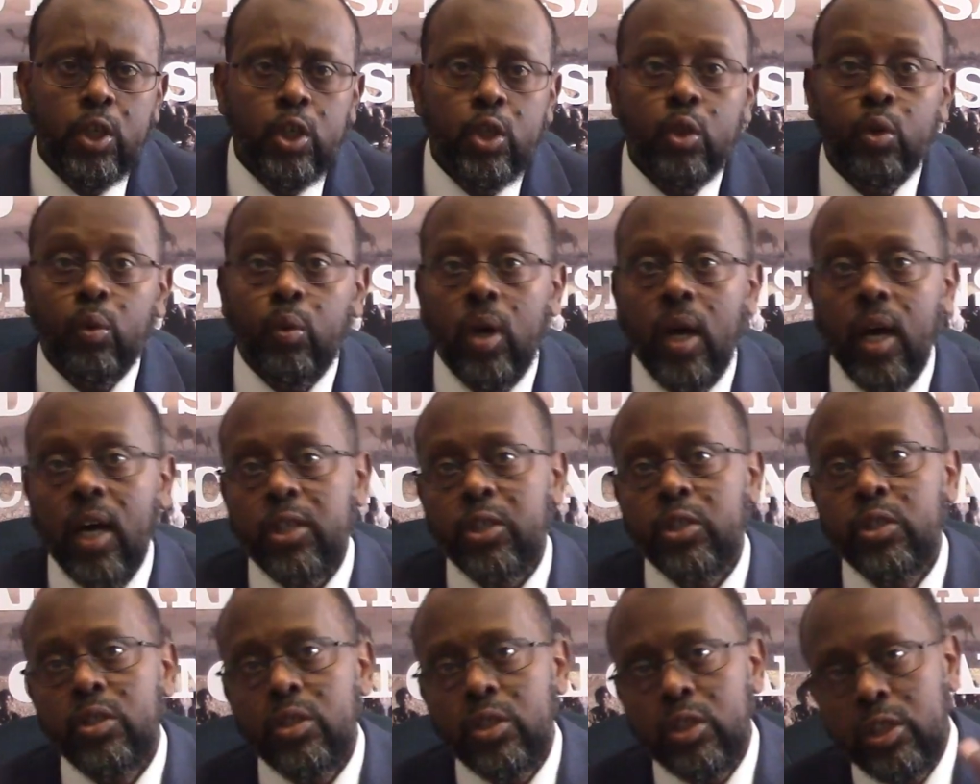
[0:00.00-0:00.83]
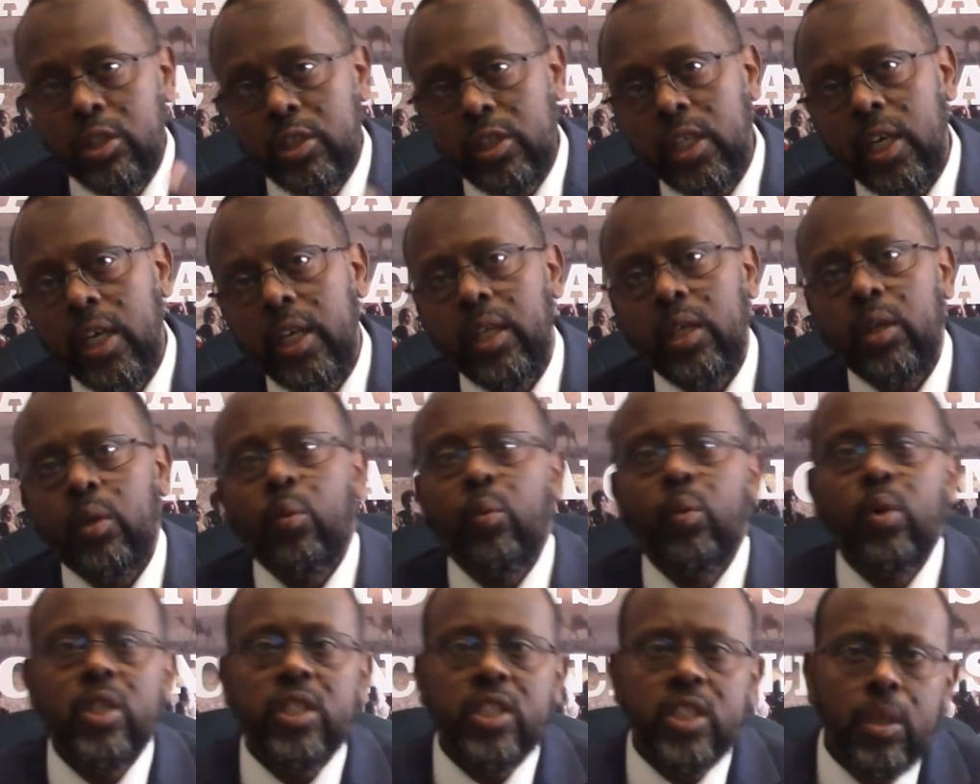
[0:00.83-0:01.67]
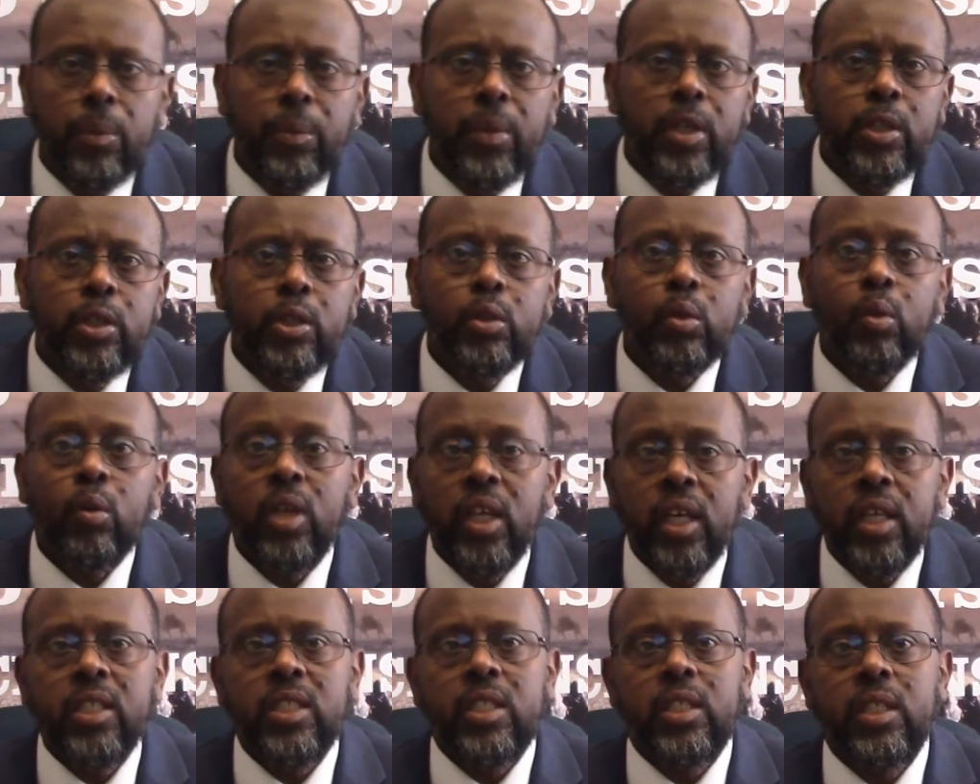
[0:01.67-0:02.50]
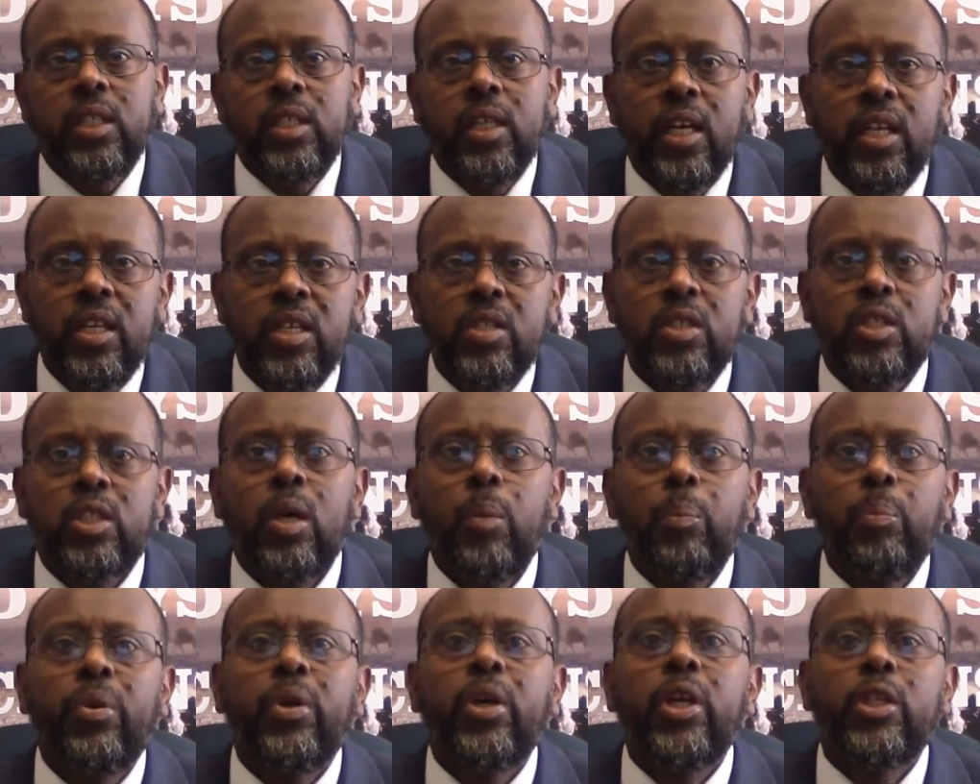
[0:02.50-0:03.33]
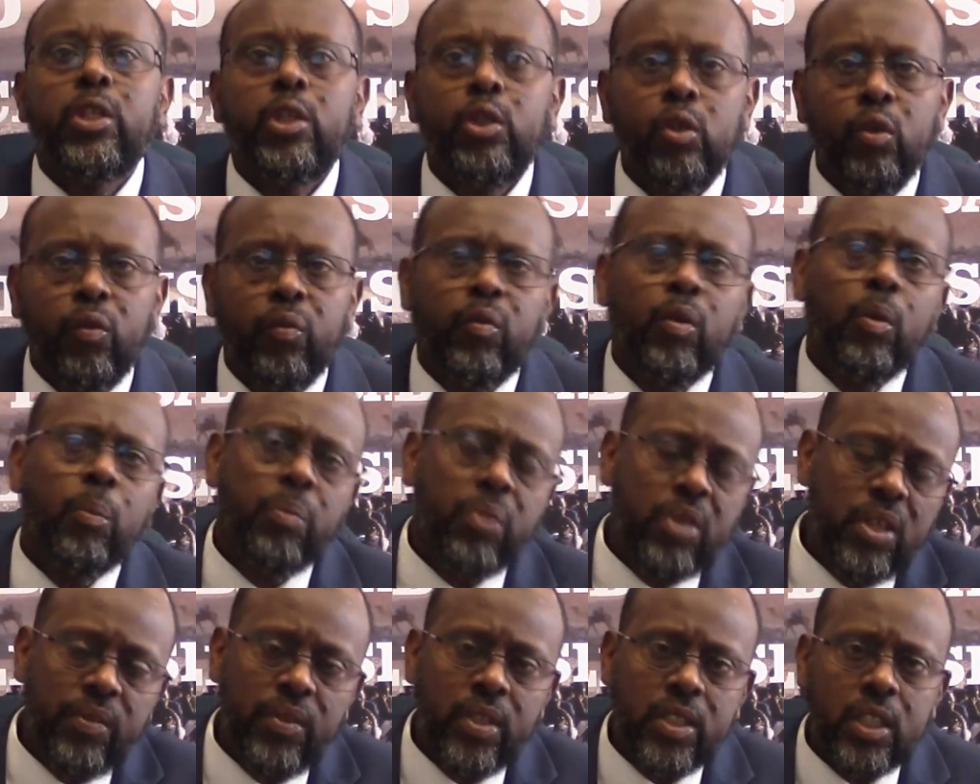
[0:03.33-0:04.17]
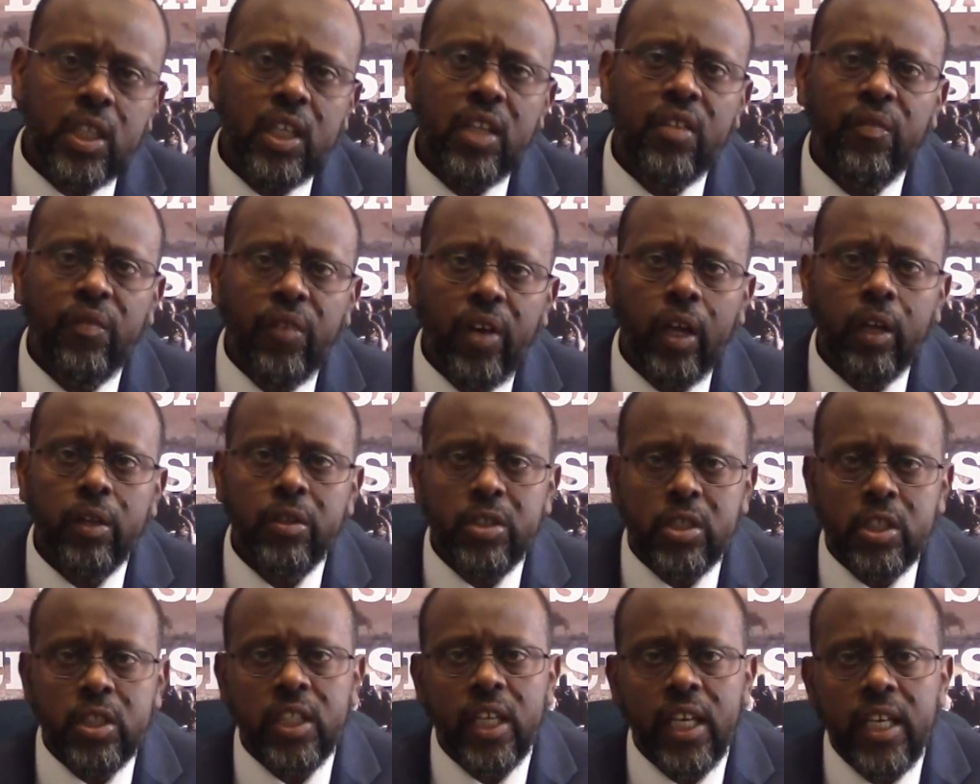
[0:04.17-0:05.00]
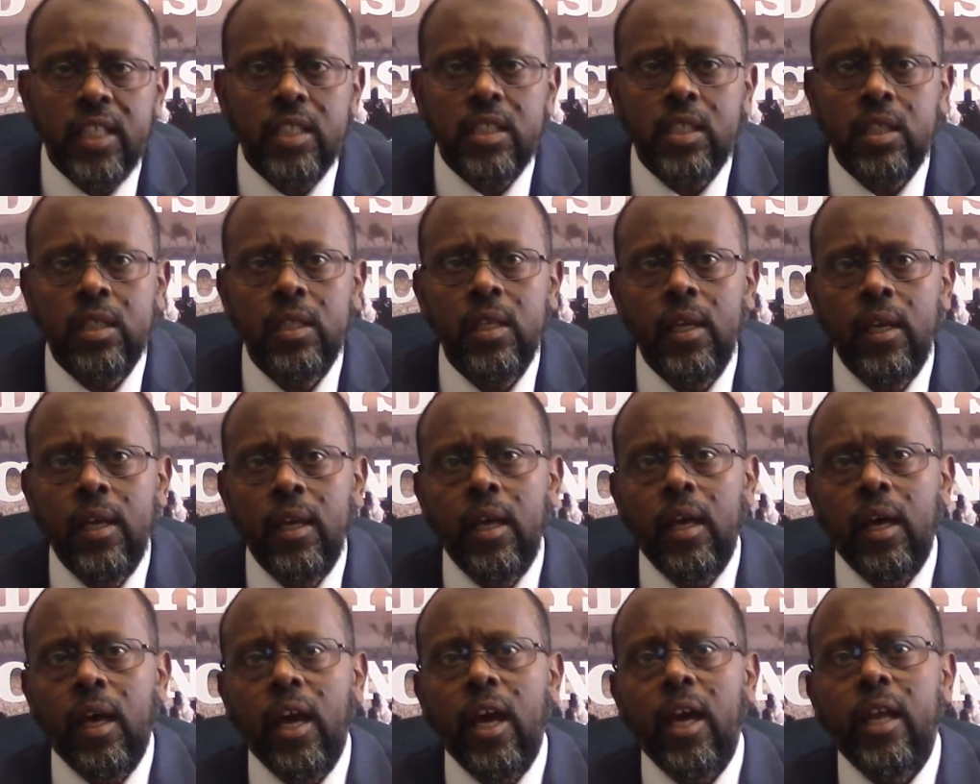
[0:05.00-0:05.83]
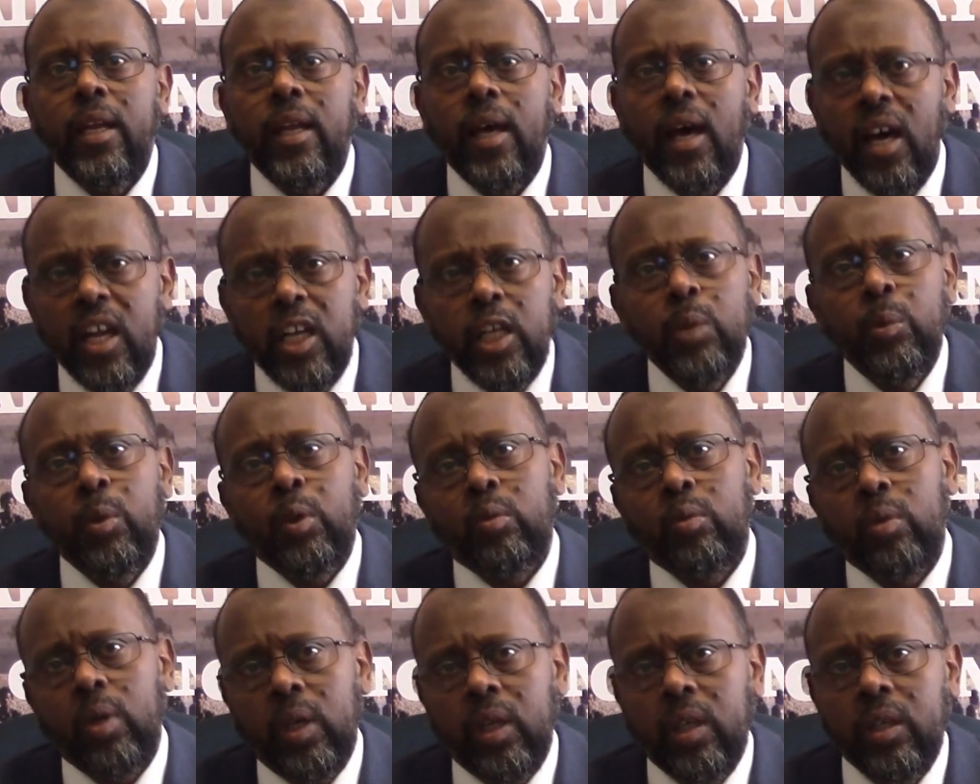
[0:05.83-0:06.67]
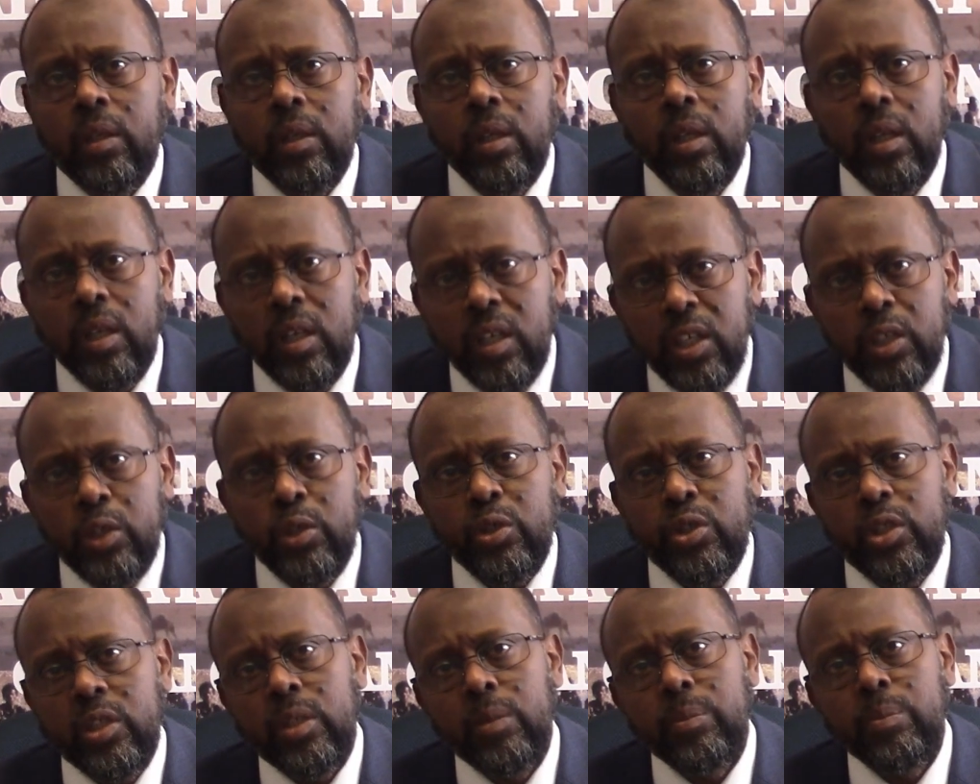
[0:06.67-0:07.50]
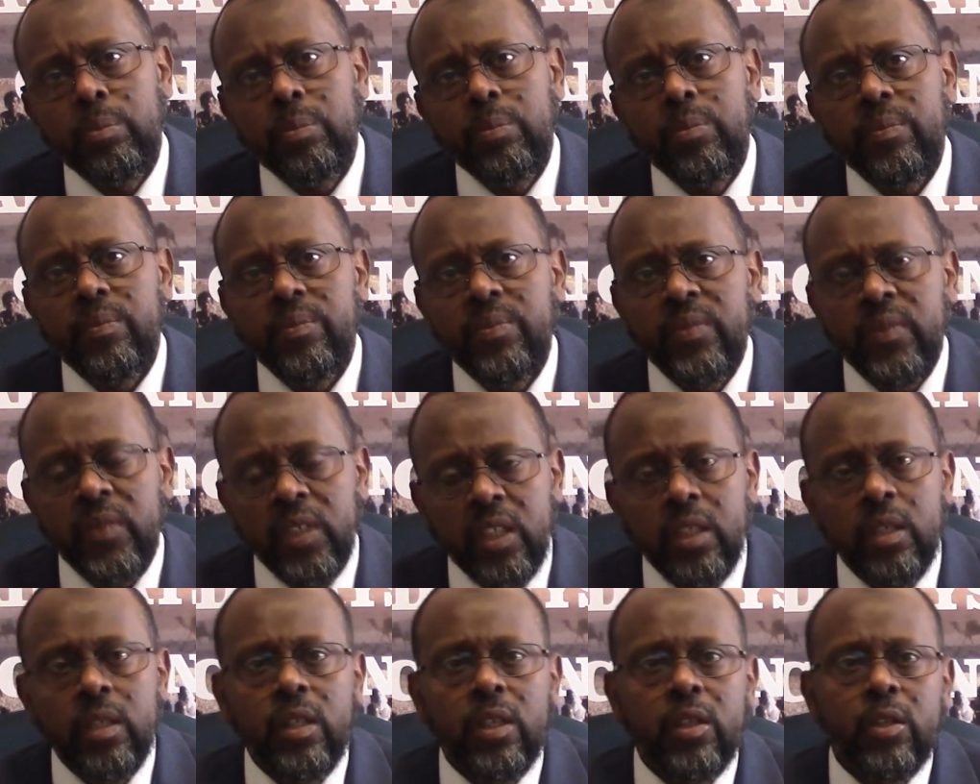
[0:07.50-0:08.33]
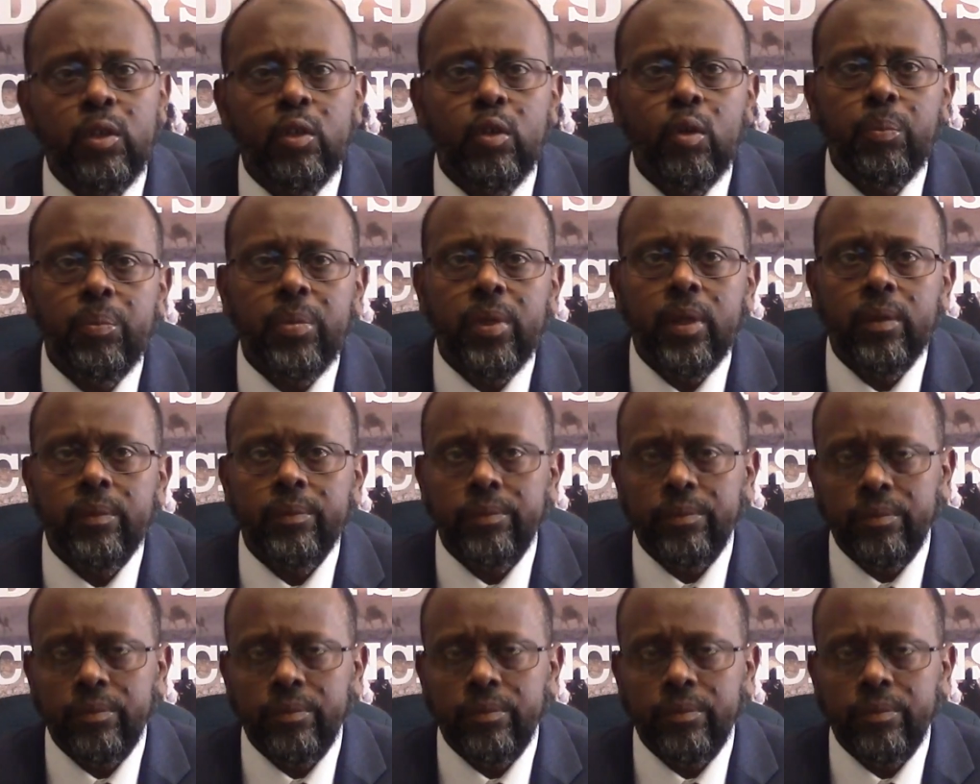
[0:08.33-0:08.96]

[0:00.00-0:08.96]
Your actions today will cement your legacy and separate you from previously failed states and undemocratic leadership in Ethiopia.